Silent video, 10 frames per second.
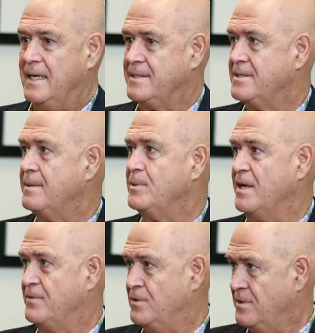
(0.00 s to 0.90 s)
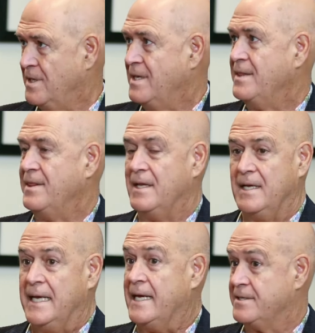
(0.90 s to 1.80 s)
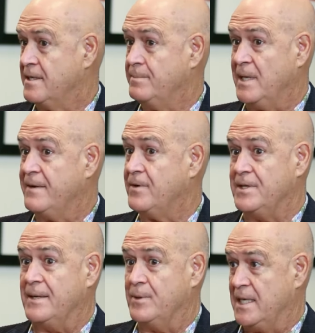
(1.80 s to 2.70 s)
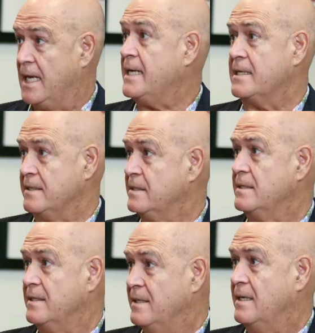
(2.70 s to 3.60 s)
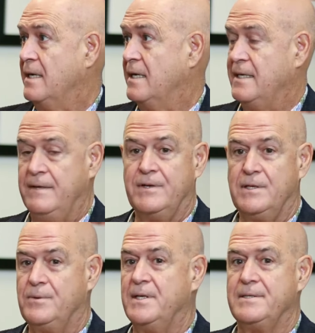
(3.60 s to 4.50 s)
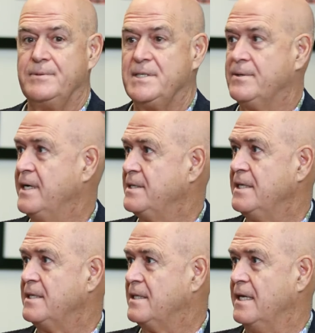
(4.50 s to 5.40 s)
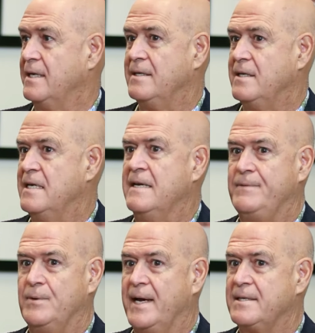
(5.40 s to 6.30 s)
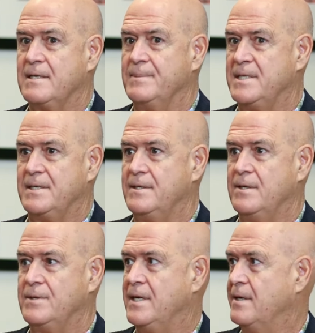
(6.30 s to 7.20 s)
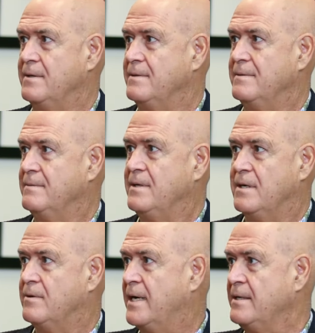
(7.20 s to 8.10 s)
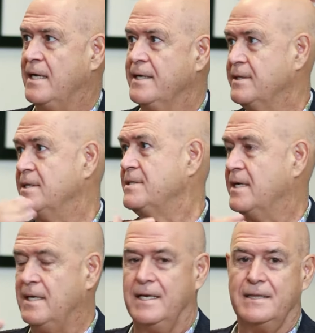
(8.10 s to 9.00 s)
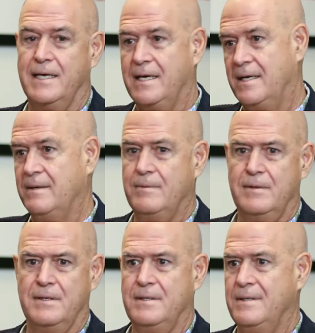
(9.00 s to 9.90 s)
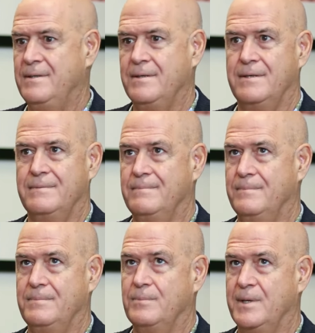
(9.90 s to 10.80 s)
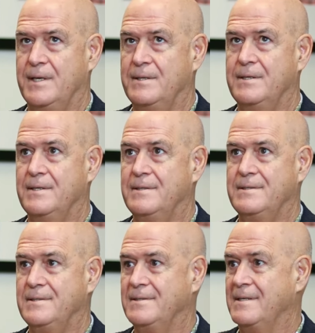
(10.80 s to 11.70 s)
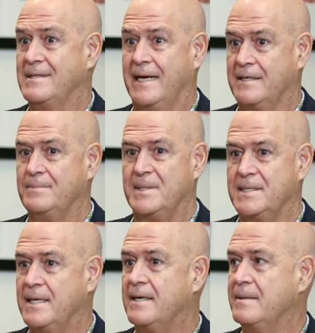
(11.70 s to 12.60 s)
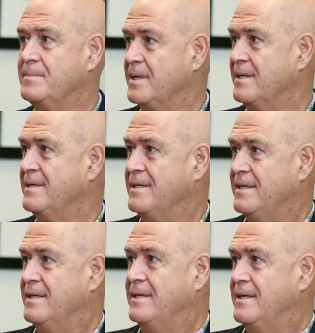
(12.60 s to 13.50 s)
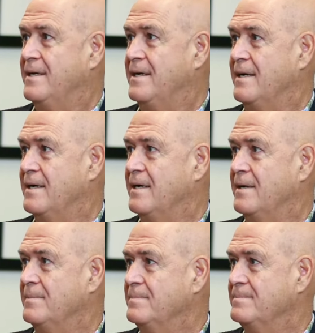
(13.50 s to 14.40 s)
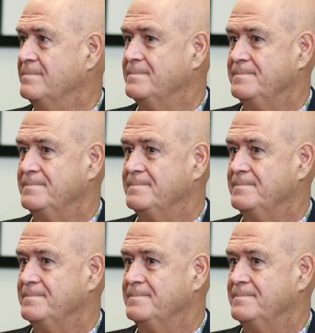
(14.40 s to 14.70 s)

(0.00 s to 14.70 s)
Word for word: At some level, at some level, they would like it. Right. Even the ones with straight teeth, they, if you ask them, they say, no, they aren't. You know, I'd like this, I'd like that. I, and you go, well, there's that could be done, but um,